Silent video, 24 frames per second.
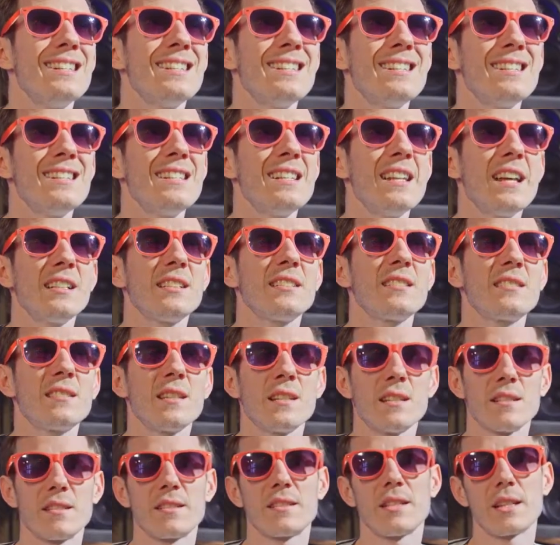in less
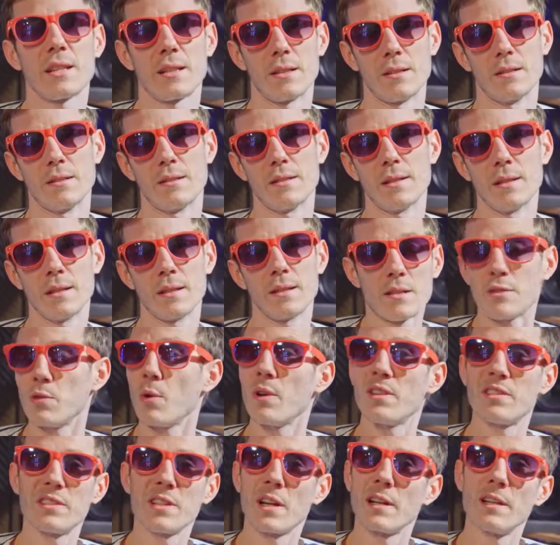than a second.
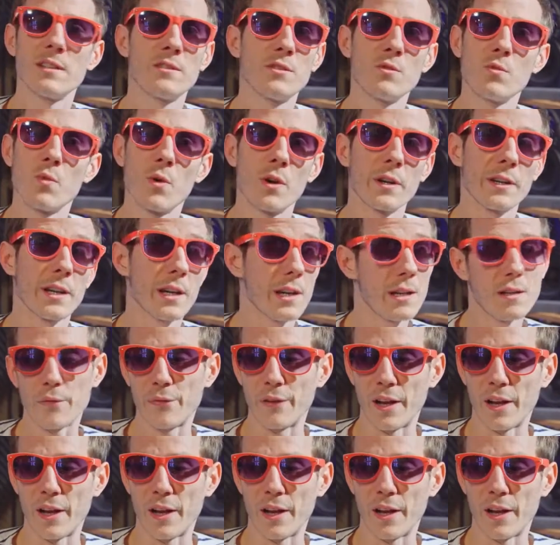So I started to work in a